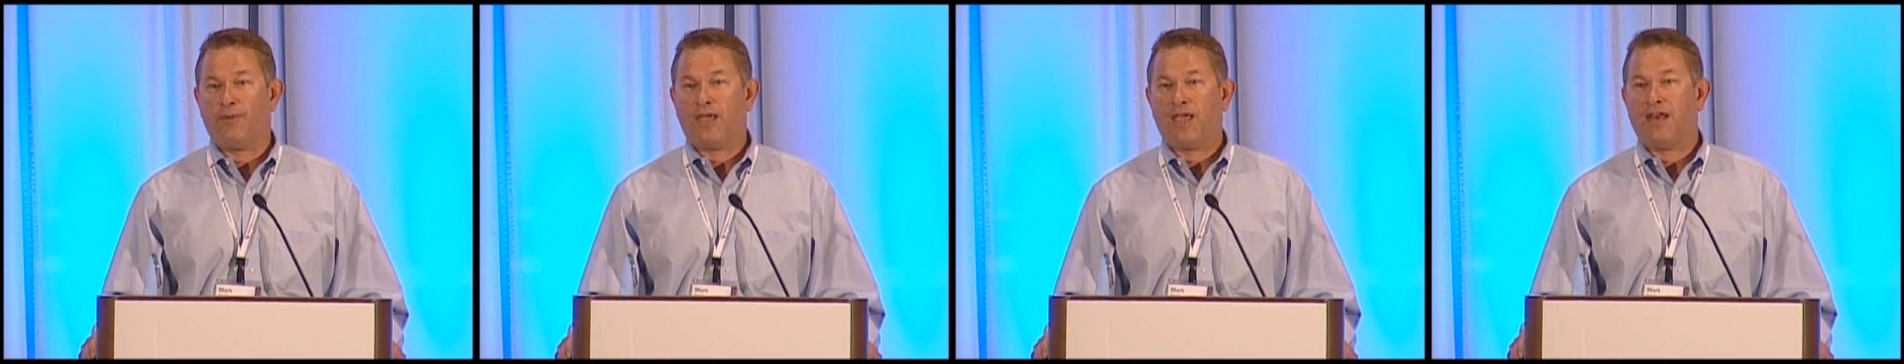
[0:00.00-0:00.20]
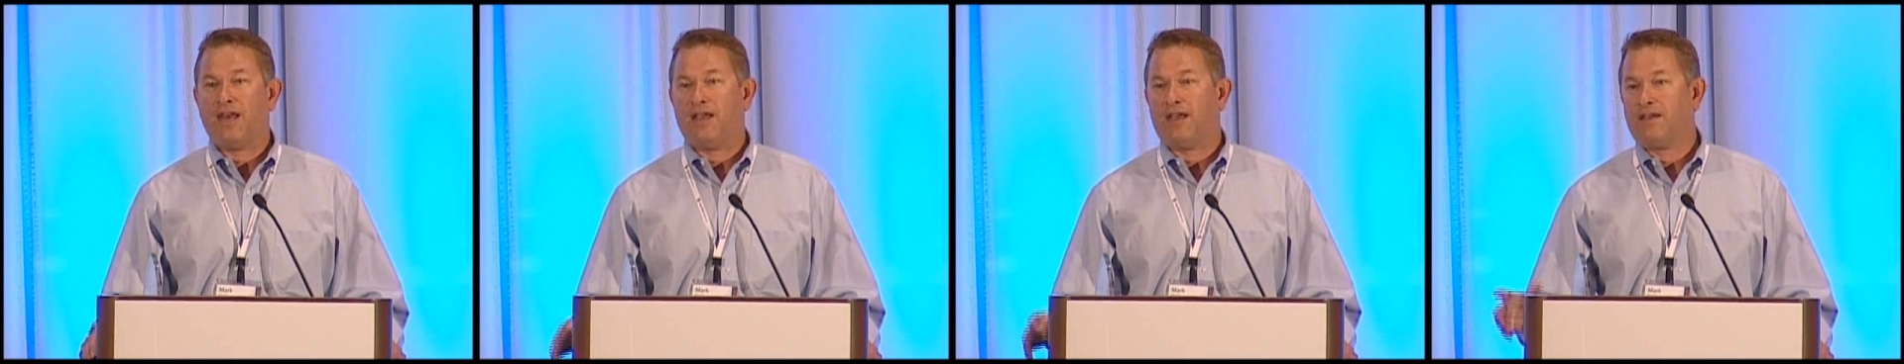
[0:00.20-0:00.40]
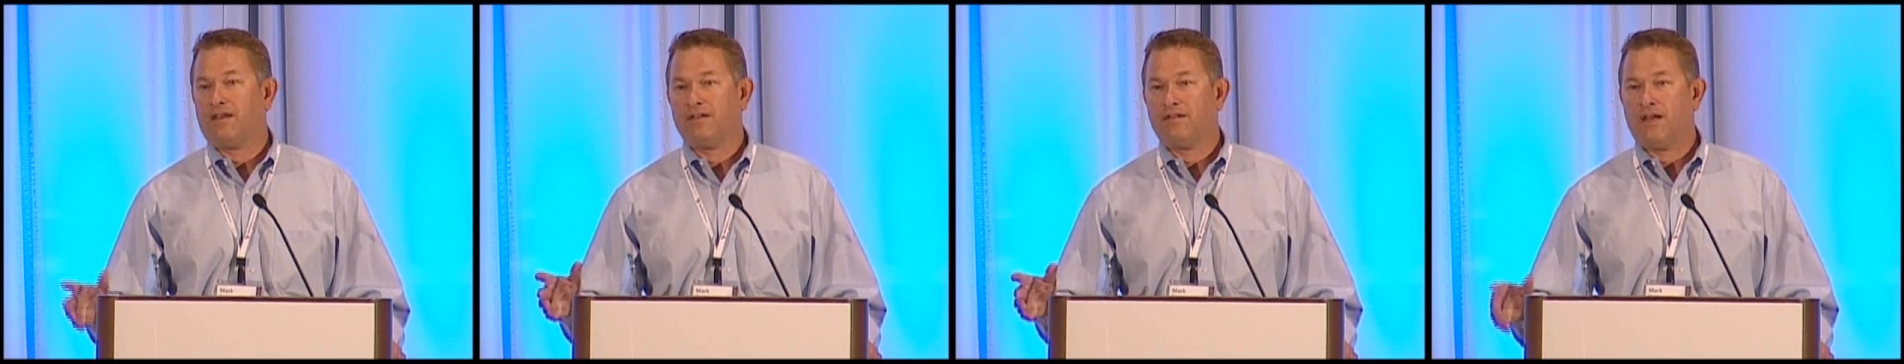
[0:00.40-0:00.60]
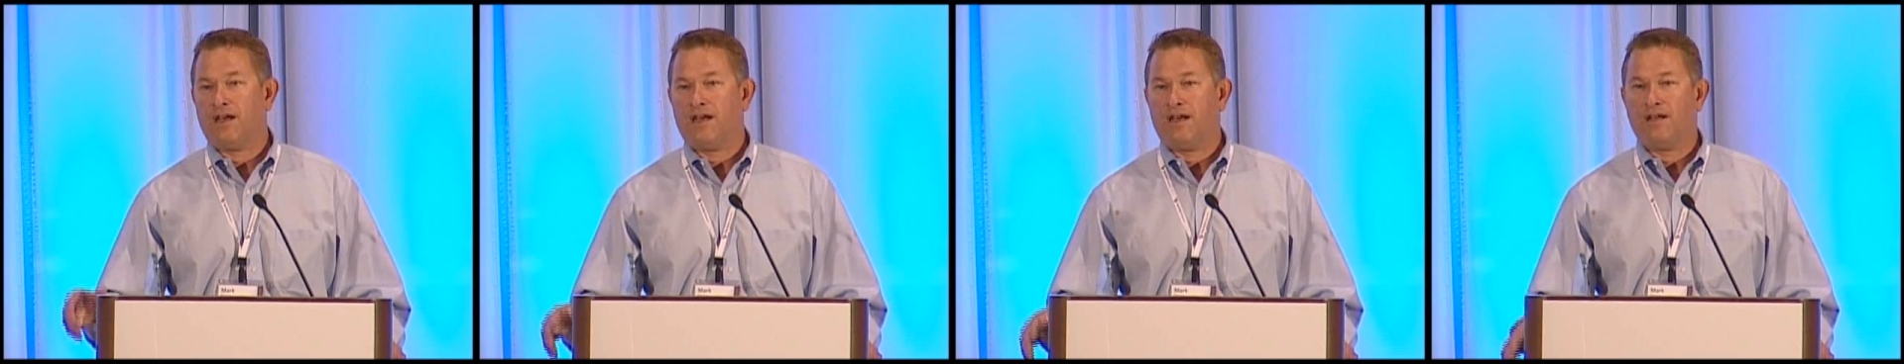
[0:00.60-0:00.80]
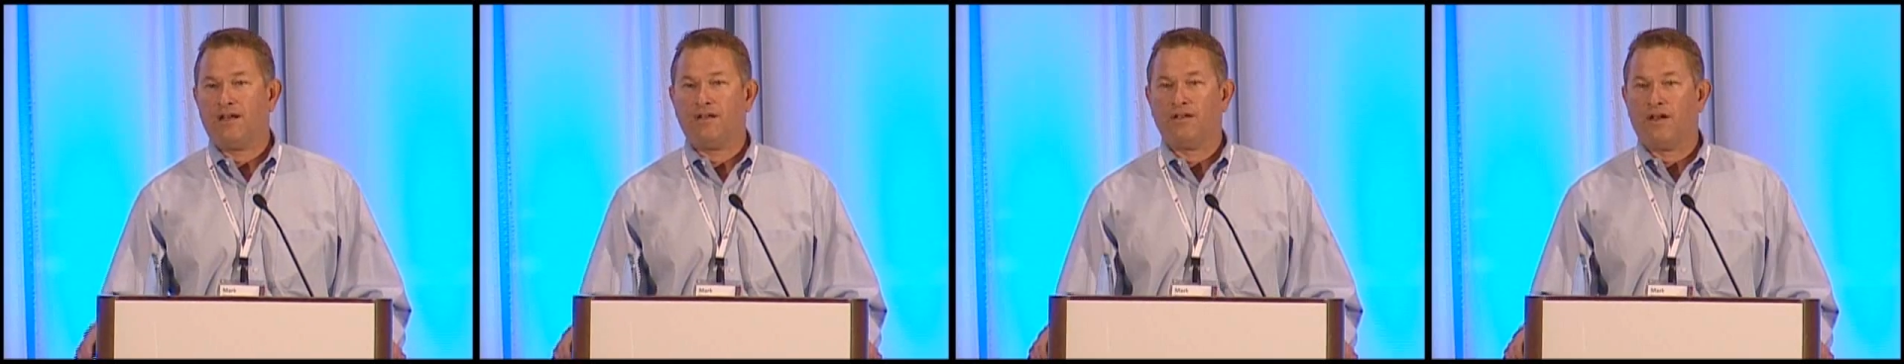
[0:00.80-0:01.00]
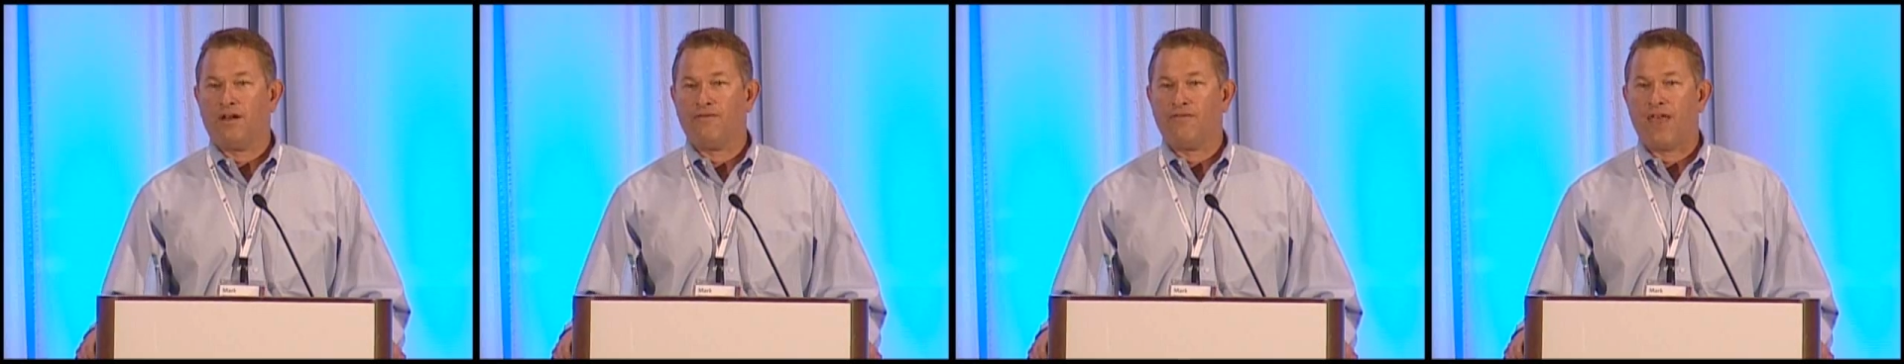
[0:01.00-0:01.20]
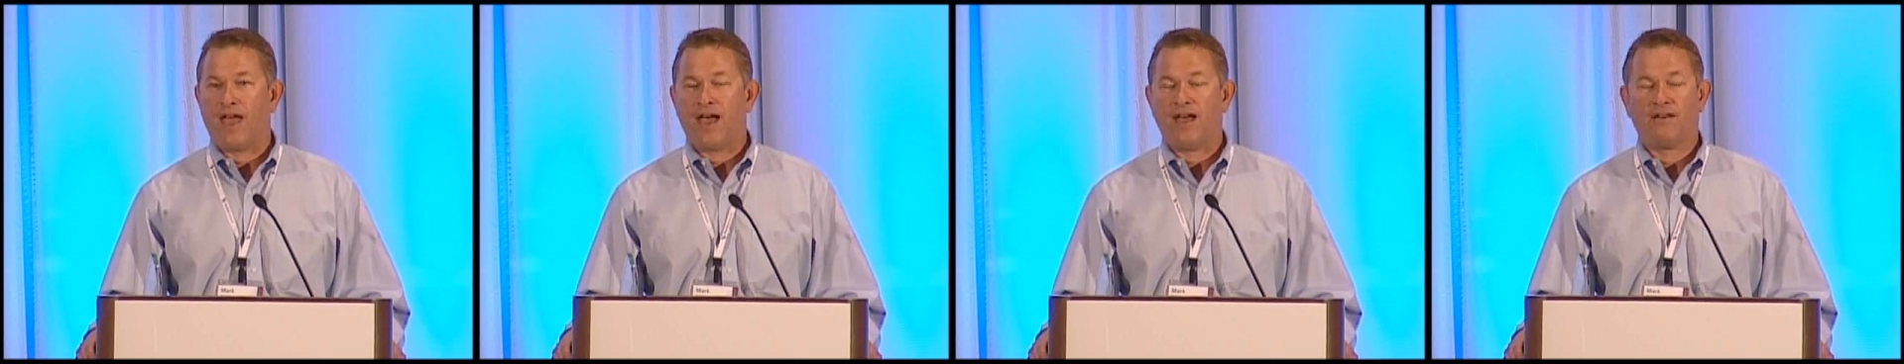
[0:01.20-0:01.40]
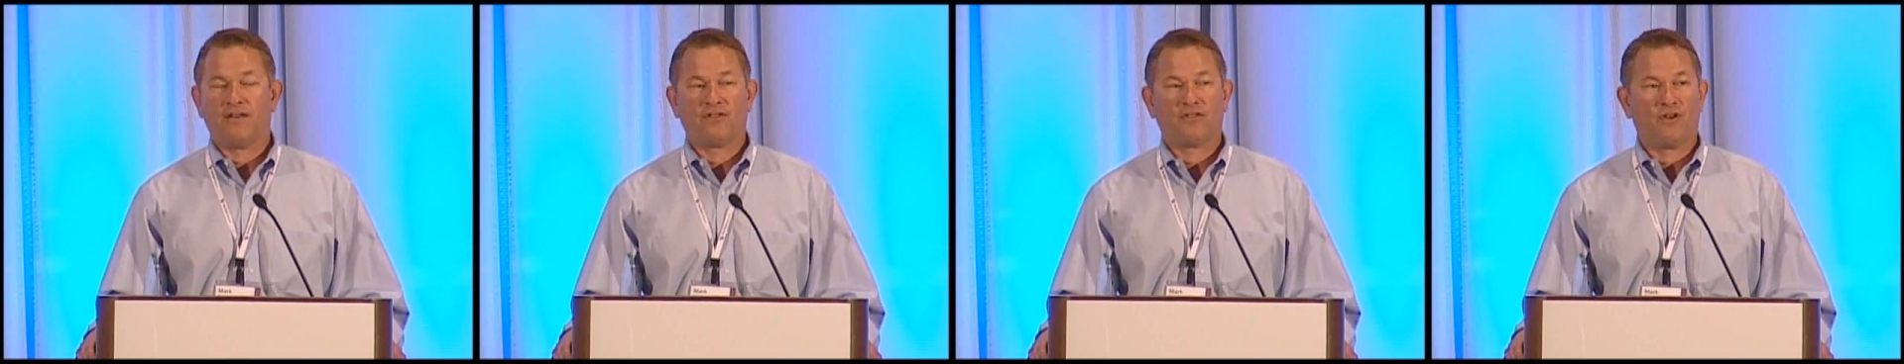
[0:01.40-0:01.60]
beginning uh, of
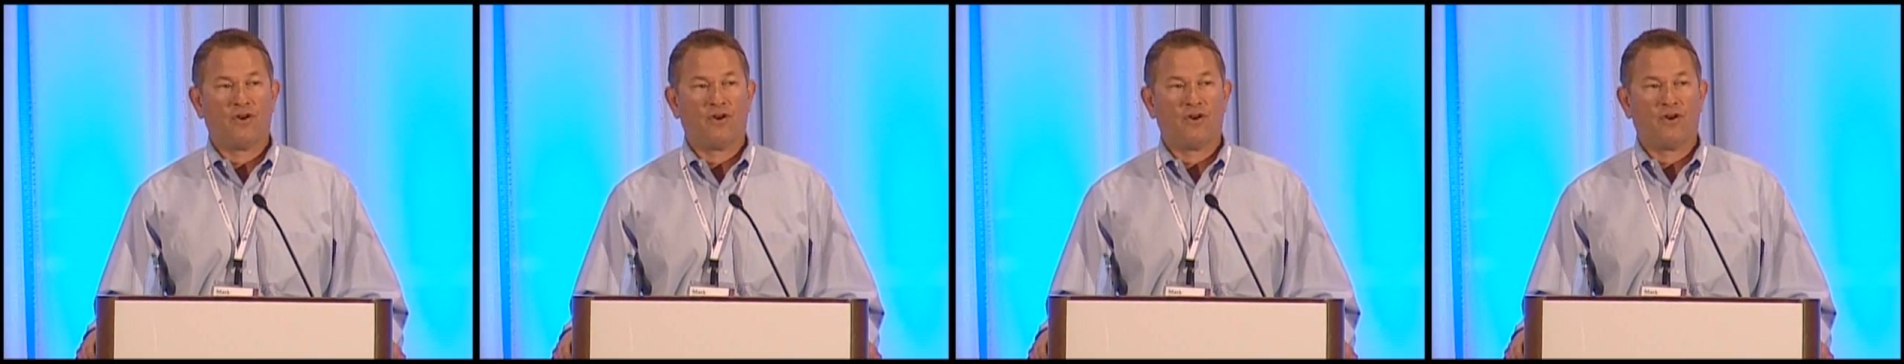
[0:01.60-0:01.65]
that.